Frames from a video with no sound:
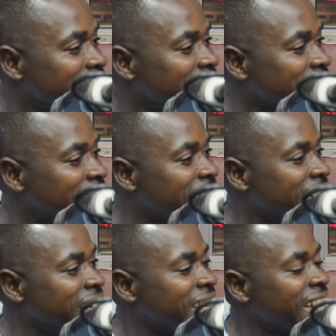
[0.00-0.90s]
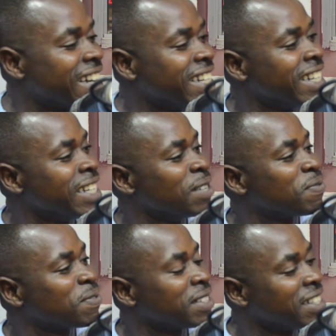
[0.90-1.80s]
And then the
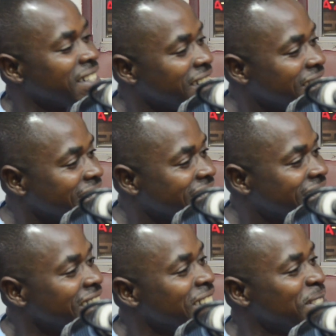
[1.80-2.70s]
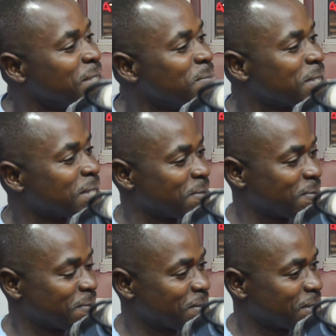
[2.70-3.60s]
friend changed
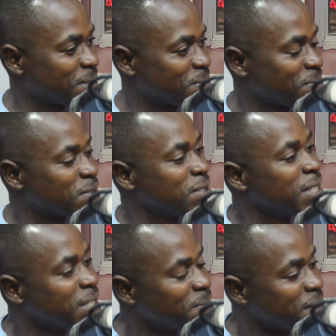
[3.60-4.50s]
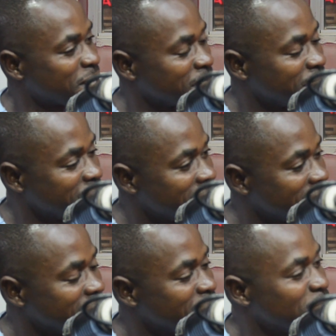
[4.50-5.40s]
himself. For him, he said
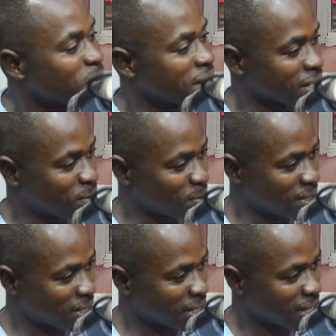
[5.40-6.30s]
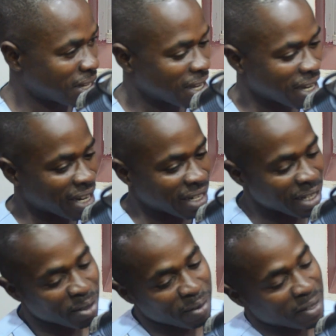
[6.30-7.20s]
he wanted to stay. And
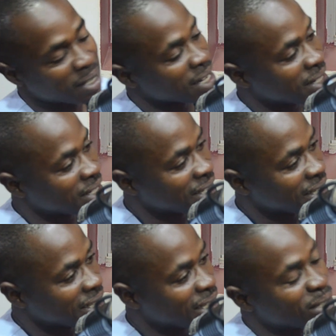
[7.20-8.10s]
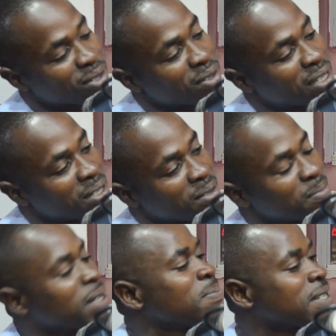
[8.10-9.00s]
then all of a sudden, he also tells me,
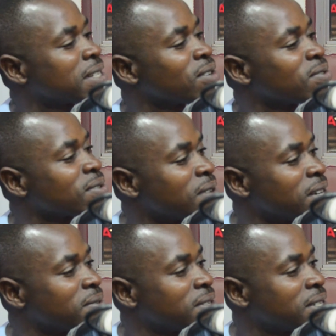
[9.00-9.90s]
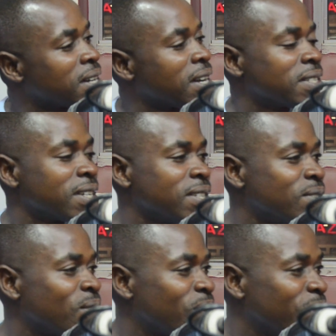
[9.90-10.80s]
but Pastor, I also want to stay. I said no.